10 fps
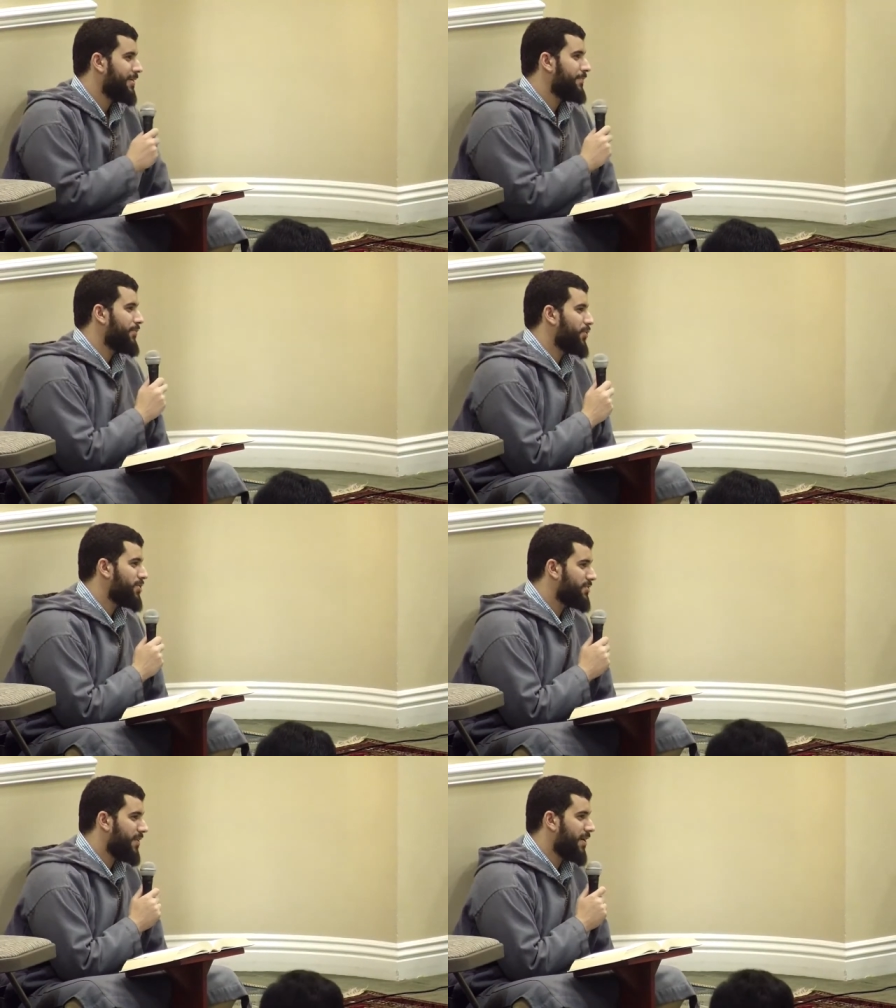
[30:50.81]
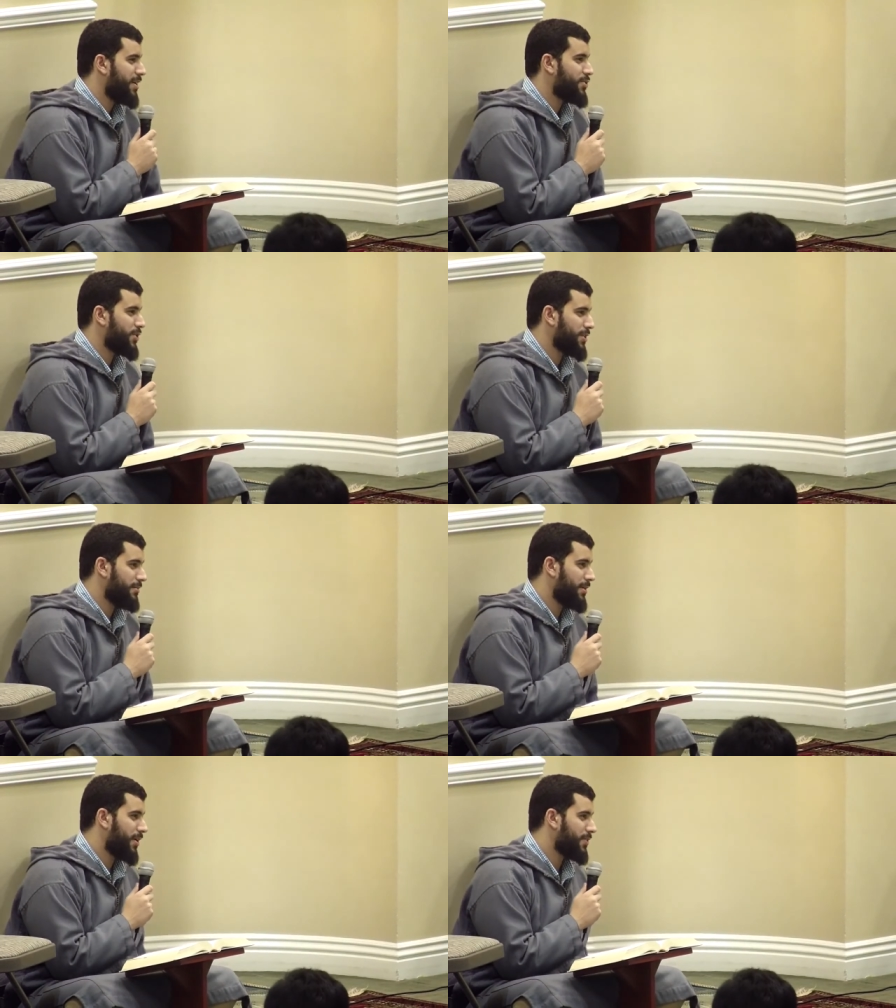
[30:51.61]
which is very interesting
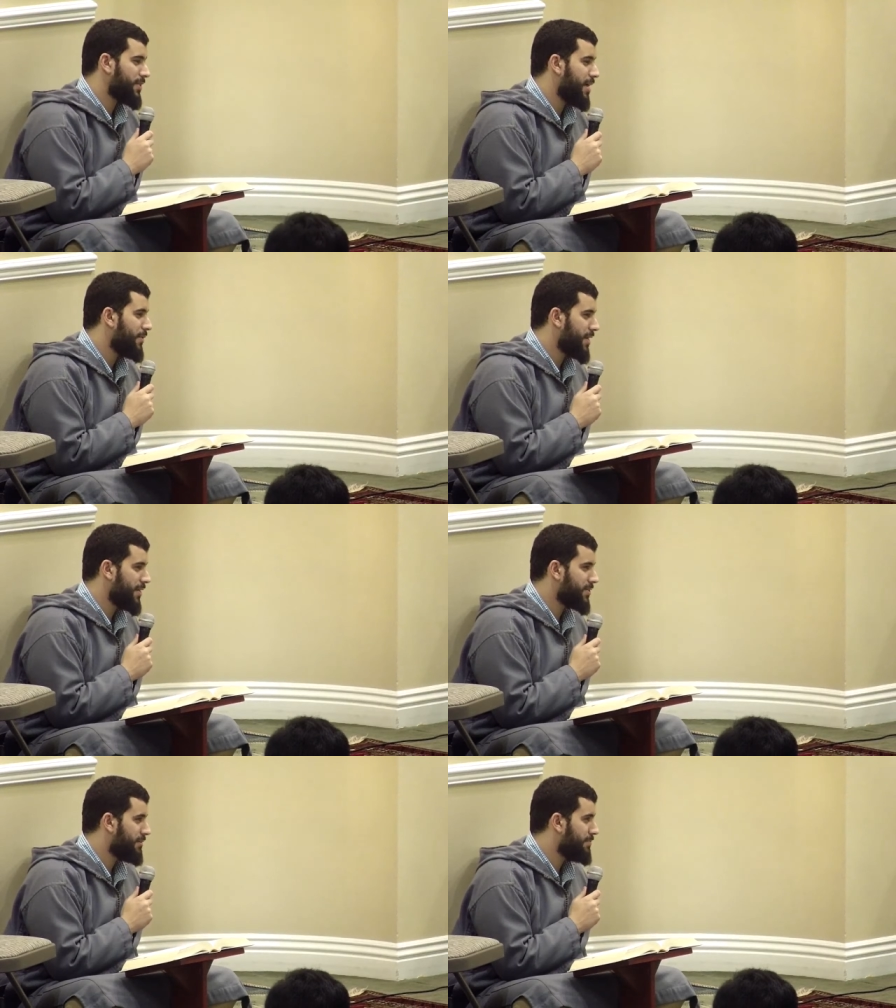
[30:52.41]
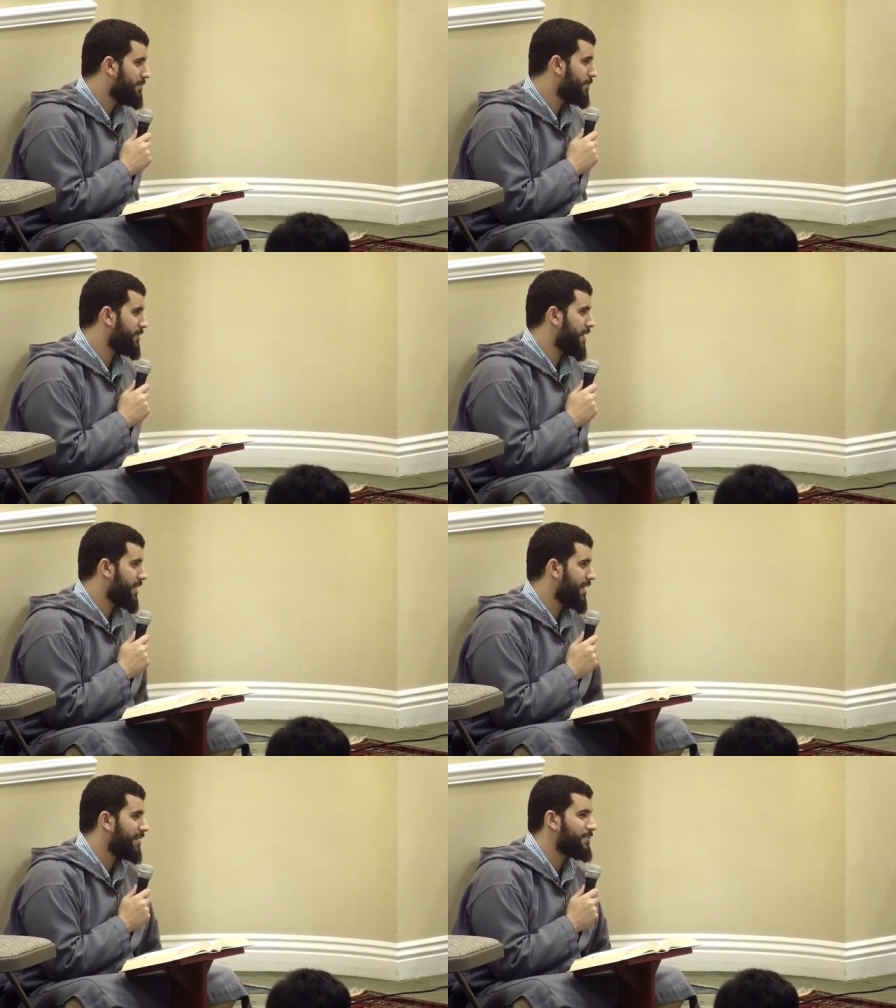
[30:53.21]
because nowadays some people say they
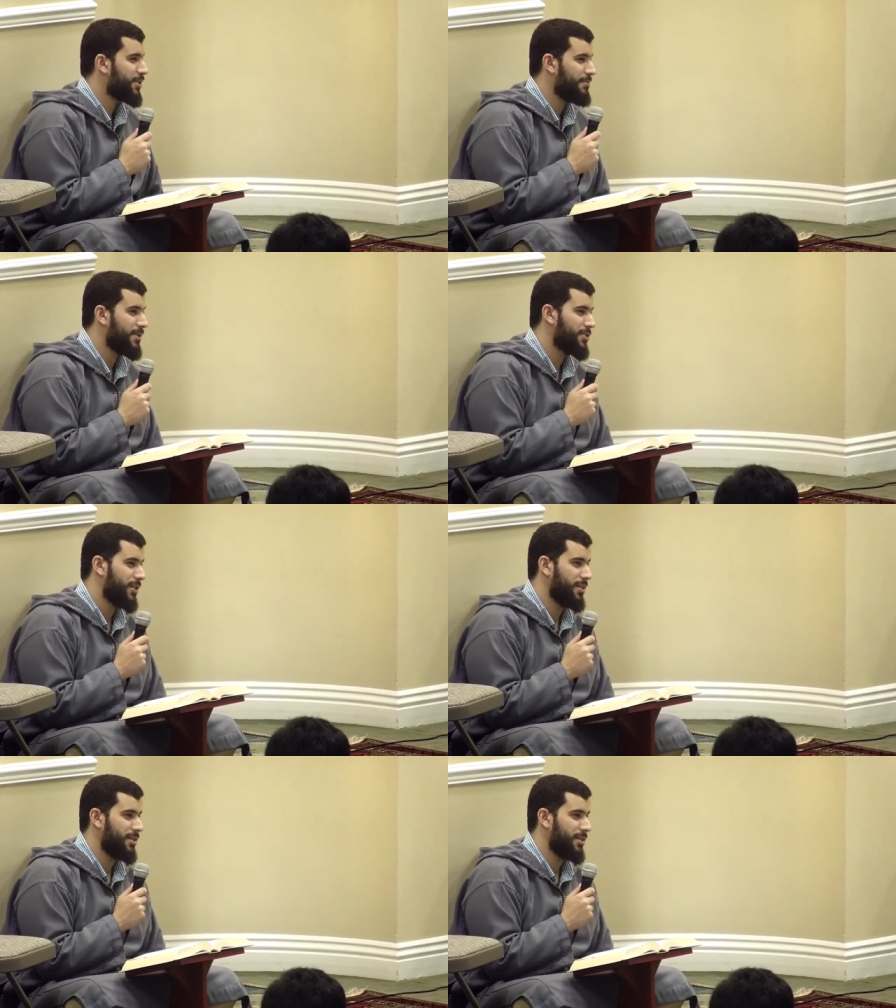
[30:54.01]
come to the masjid